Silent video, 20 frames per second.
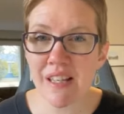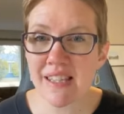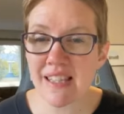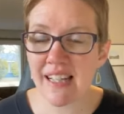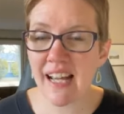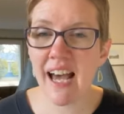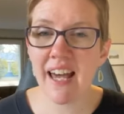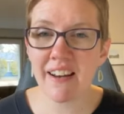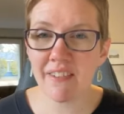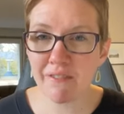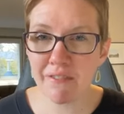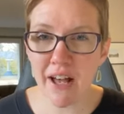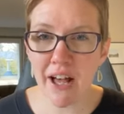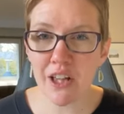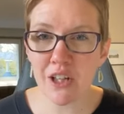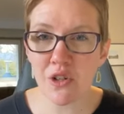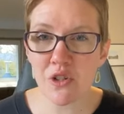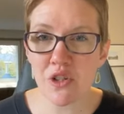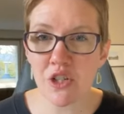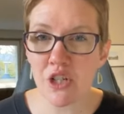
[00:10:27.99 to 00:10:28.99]
Is it adding
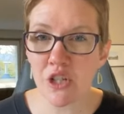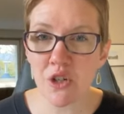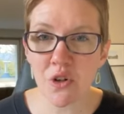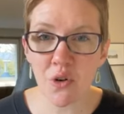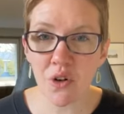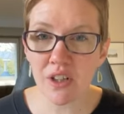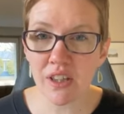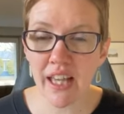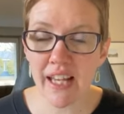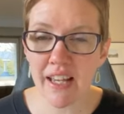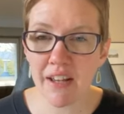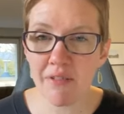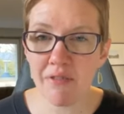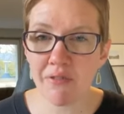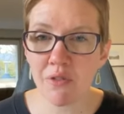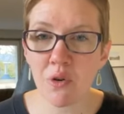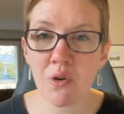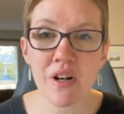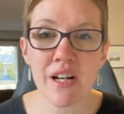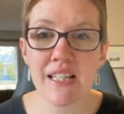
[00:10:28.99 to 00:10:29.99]
value to your
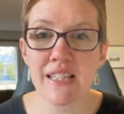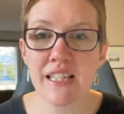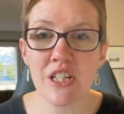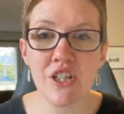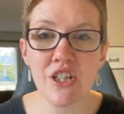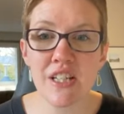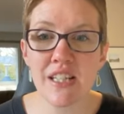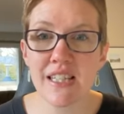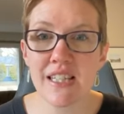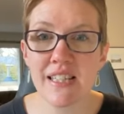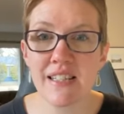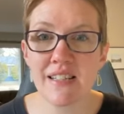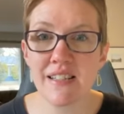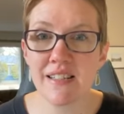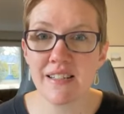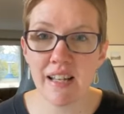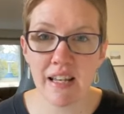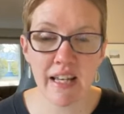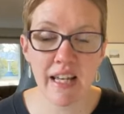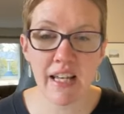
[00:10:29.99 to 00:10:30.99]
life, or is it just
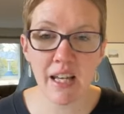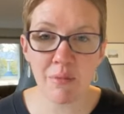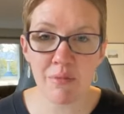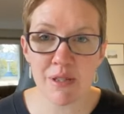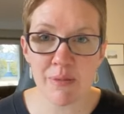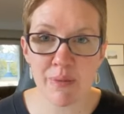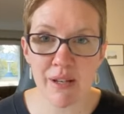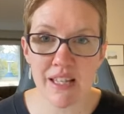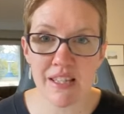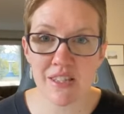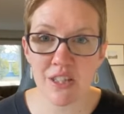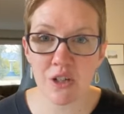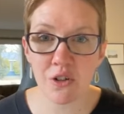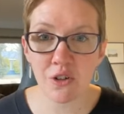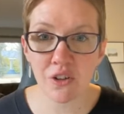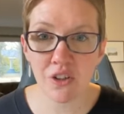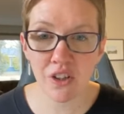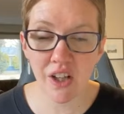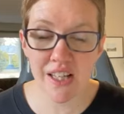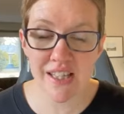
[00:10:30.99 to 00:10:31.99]
taking up space in
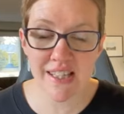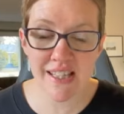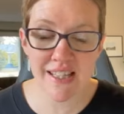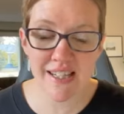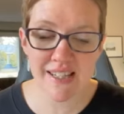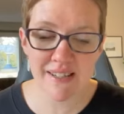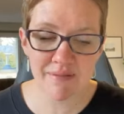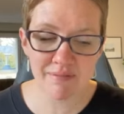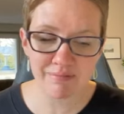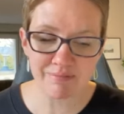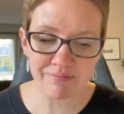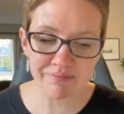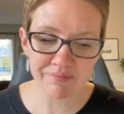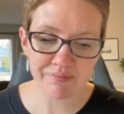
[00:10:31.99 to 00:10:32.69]
your closet?